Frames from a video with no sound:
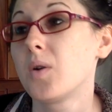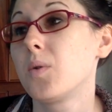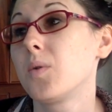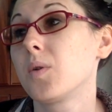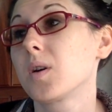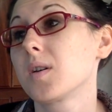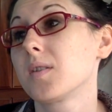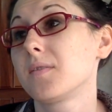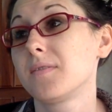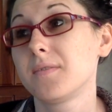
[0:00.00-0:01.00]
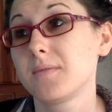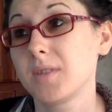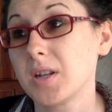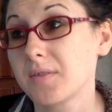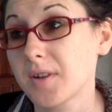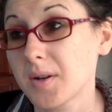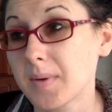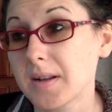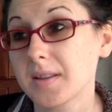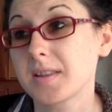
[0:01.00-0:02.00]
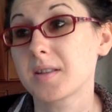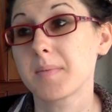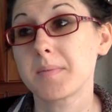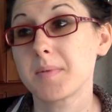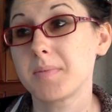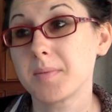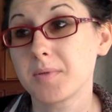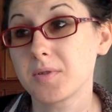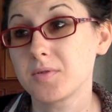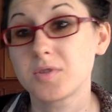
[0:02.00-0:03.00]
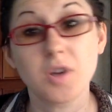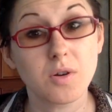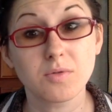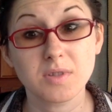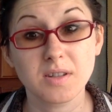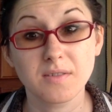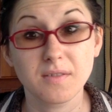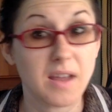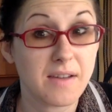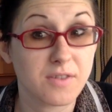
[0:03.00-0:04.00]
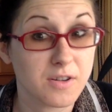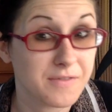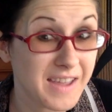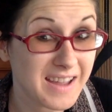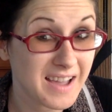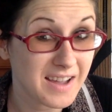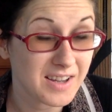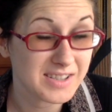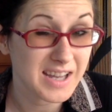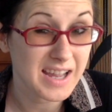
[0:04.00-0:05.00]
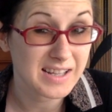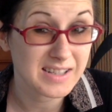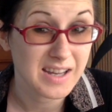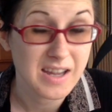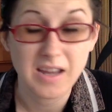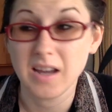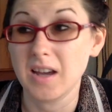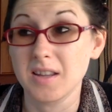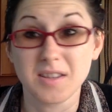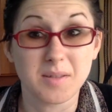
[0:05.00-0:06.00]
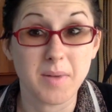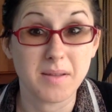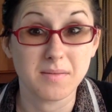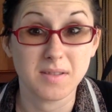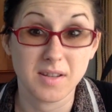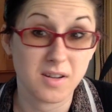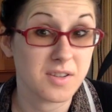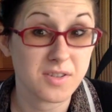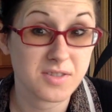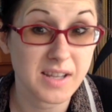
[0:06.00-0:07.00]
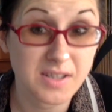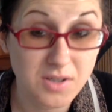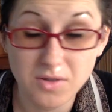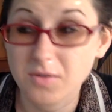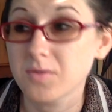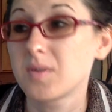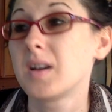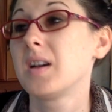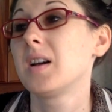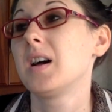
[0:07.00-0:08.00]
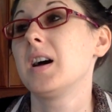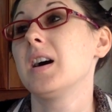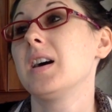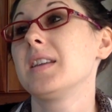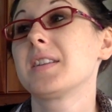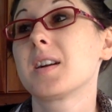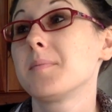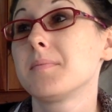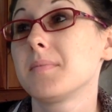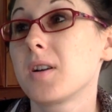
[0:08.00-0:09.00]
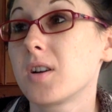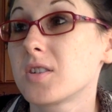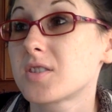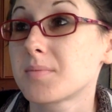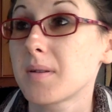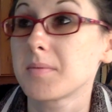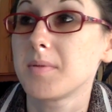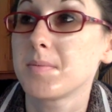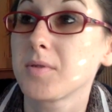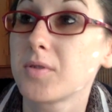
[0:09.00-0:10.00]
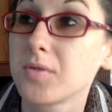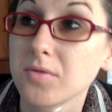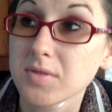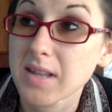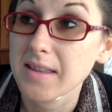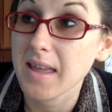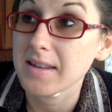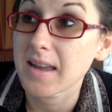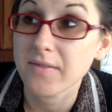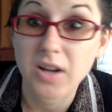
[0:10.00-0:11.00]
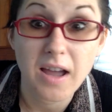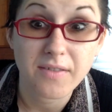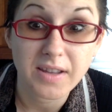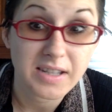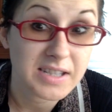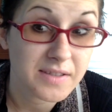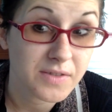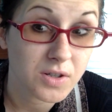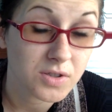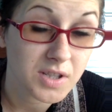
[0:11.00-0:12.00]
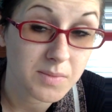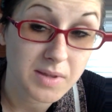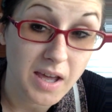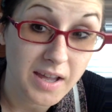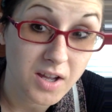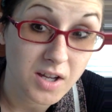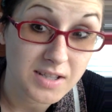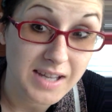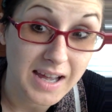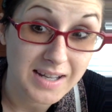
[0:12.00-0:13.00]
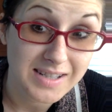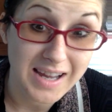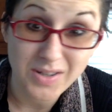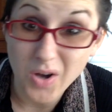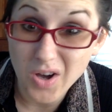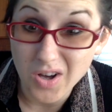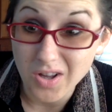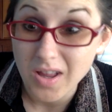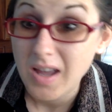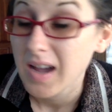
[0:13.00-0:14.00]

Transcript: or, you know, very rarely. There may be people who don't ever fake eye contact, uh, and there, may, and there are others that do. Uh, and there are also probably people who say they never have any difficulty with eye contact at all.